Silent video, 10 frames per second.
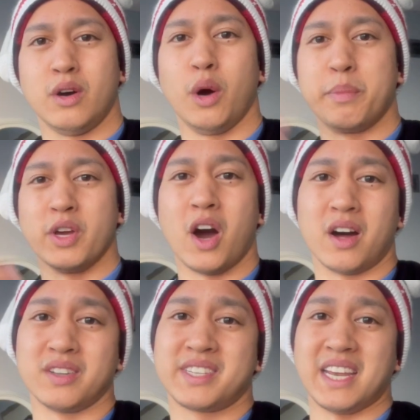Hope you
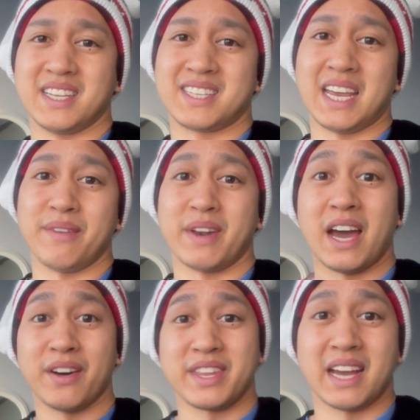all are staying safe and
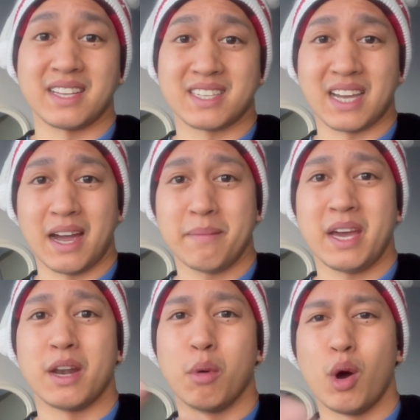healthy at this time,
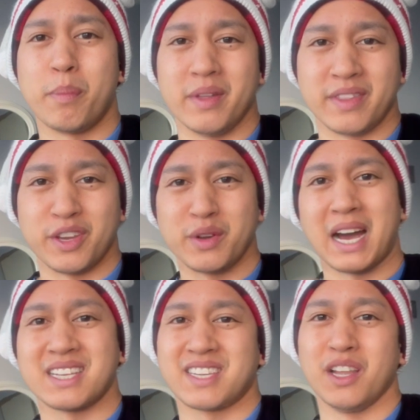and I'm hoping that you
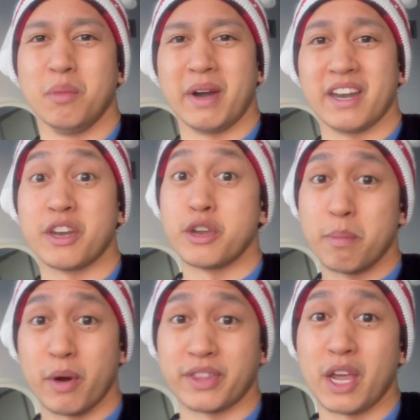guys celebrated your
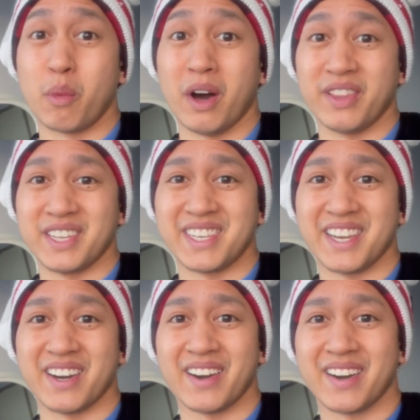birthday well this
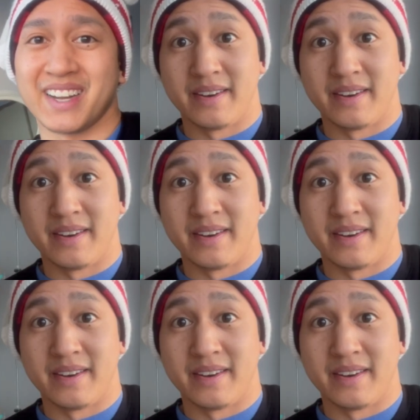year.